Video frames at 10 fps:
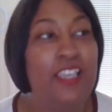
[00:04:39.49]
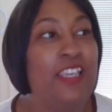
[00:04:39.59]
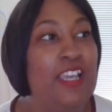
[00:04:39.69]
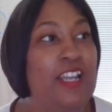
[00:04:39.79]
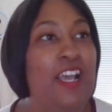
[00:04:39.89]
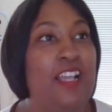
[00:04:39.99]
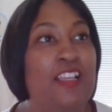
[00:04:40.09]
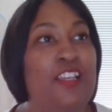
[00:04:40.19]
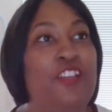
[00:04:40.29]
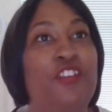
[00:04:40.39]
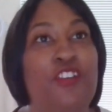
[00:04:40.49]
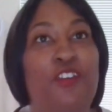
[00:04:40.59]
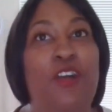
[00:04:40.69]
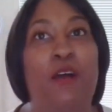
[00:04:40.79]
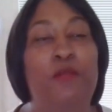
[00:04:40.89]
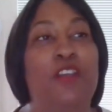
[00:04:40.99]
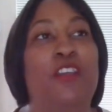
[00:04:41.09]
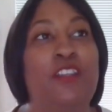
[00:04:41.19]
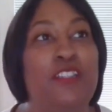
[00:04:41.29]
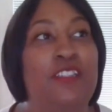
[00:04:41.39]
Can I, you know, I'm
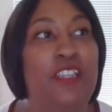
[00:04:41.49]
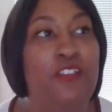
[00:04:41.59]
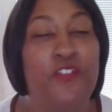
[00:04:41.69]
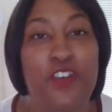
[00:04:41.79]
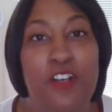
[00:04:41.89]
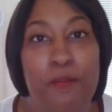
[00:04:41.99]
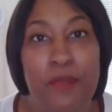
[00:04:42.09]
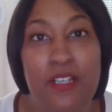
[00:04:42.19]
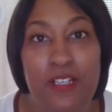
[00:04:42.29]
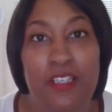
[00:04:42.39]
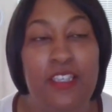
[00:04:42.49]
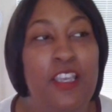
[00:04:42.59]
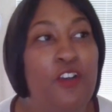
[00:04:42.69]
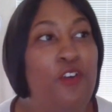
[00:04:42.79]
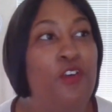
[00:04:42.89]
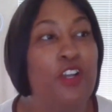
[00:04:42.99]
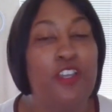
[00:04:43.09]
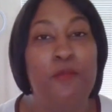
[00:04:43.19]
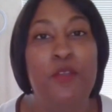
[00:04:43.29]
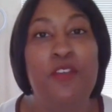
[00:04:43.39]
looking to see vulnerability or
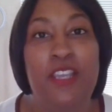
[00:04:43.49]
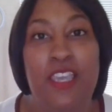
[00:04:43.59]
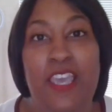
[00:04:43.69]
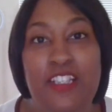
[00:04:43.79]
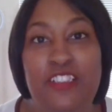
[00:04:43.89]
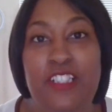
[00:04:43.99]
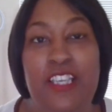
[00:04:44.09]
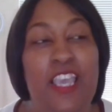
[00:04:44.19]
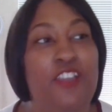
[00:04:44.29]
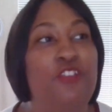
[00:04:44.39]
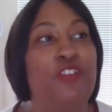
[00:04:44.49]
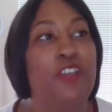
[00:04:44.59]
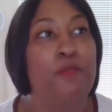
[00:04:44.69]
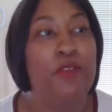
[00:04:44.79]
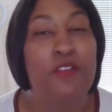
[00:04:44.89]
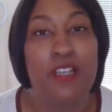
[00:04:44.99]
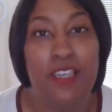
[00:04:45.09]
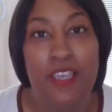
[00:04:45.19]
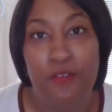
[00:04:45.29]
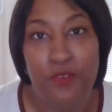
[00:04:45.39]
communication. Can you
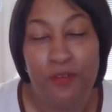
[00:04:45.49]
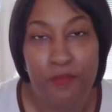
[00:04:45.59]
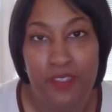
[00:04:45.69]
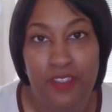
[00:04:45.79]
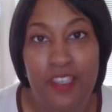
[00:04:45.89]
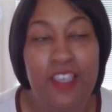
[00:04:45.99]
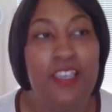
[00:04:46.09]
communicate with me?